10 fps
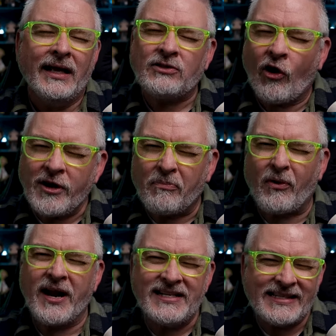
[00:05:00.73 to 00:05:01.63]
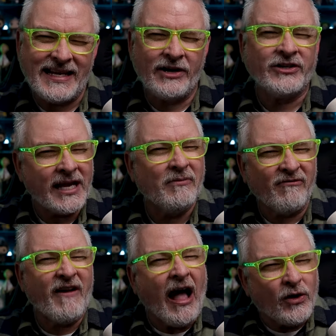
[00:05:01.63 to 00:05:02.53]
It's hard to praise the
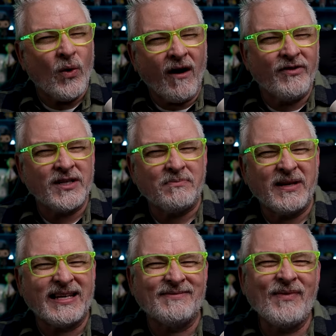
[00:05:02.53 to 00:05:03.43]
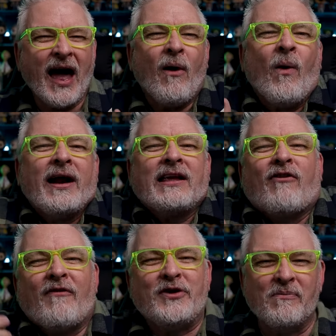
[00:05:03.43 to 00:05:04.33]
entertainment value of this because I don't want to
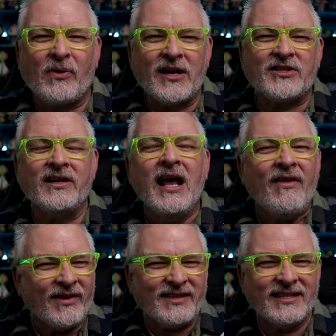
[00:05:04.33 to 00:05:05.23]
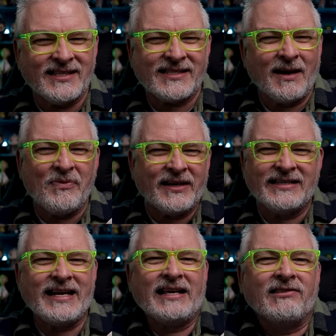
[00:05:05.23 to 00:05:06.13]
give off the impression that this is something
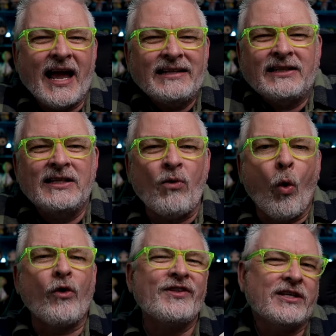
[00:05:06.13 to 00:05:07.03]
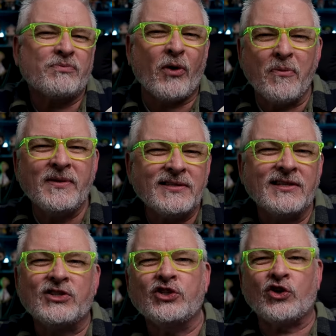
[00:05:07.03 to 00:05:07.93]
to take lightly or that its purpose
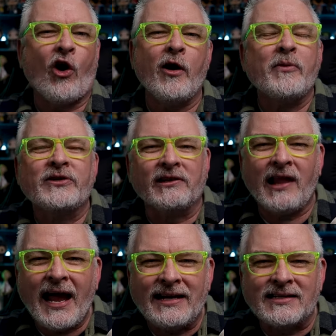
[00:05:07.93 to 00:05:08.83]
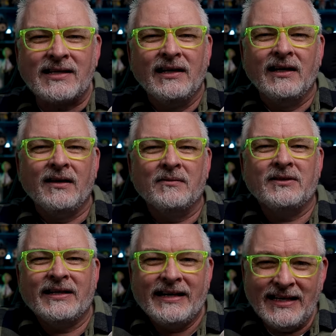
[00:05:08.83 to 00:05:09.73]
is to charm or delight us. I
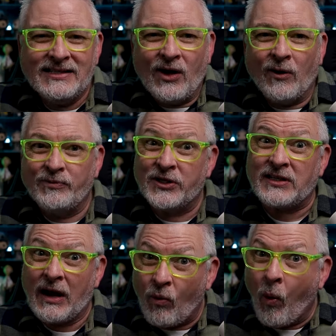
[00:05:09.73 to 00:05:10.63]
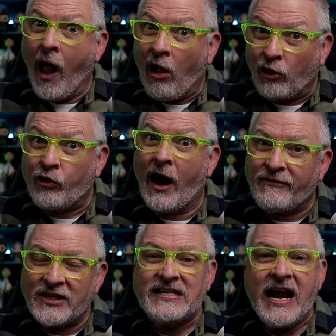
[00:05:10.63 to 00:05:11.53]
mean, it is, though, just a
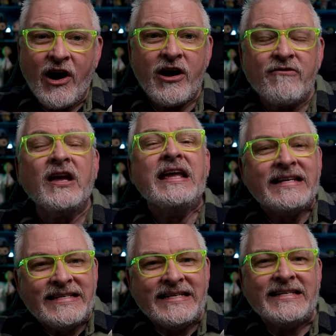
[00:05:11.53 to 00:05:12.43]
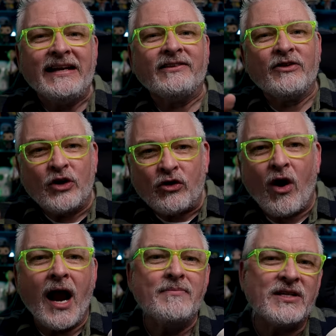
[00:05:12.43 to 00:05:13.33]
well-crafted narrative detailing the
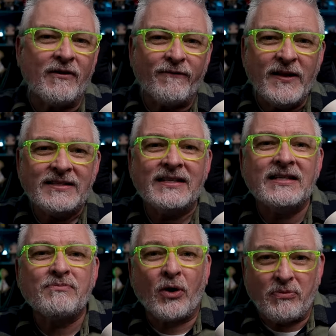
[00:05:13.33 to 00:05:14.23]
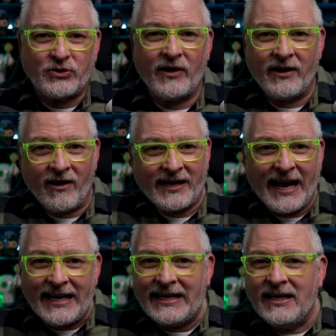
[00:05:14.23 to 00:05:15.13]
crimes and offenses perpetrated on
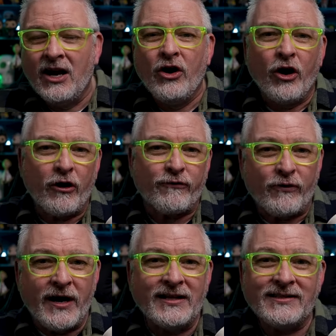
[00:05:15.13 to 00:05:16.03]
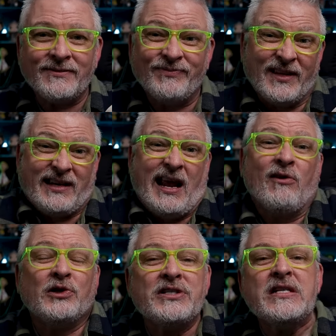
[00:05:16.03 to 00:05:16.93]
Katie, her friends, and then
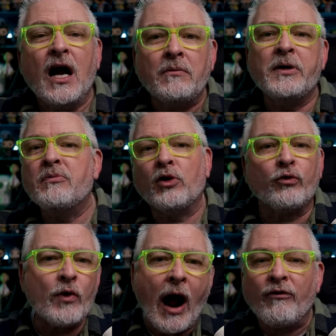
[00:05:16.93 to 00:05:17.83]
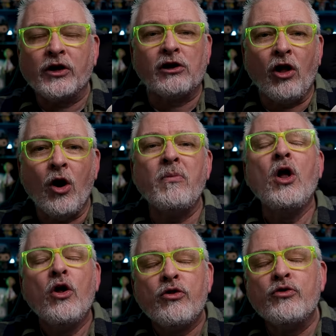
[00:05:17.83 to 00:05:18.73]
countless young people around the globe
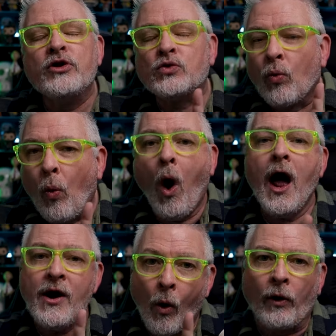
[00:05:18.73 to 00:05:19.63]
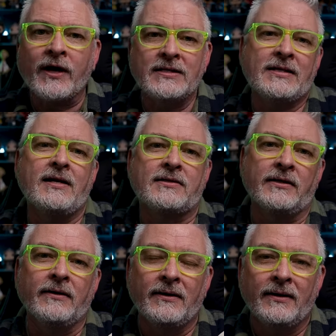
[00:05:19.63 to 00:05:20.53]
through this one organization.